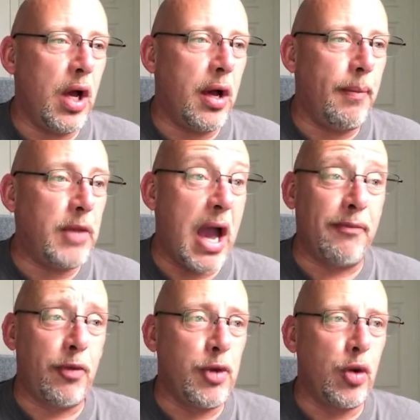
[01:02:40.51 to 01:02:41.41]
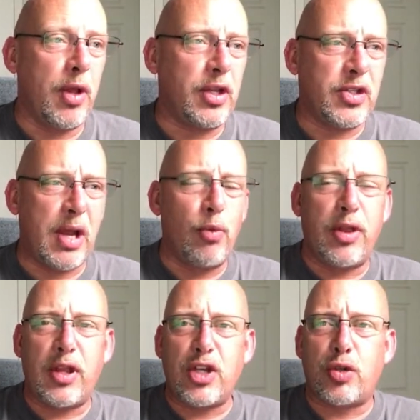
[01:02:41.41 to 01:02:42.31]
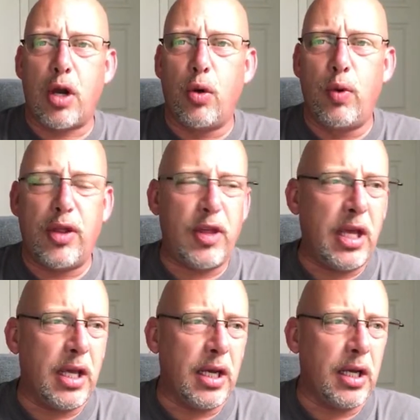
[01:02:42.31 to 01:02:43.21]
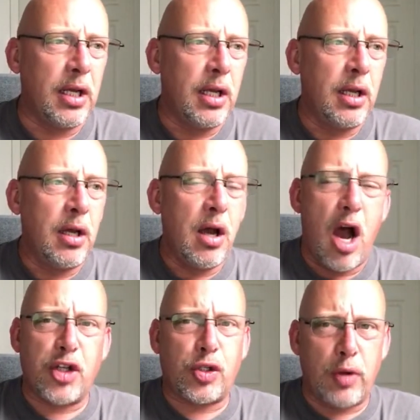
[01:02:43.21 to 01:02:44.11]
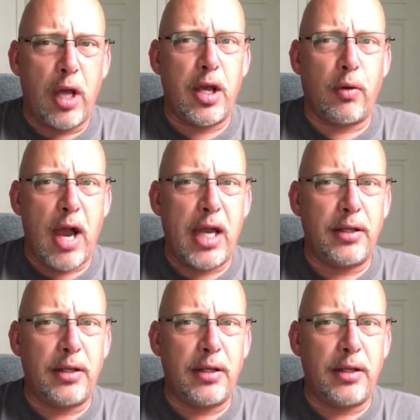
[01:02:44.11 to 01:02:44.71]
Um, yeah, I'm familiar with it. The same one that they struggle with in Australia, right?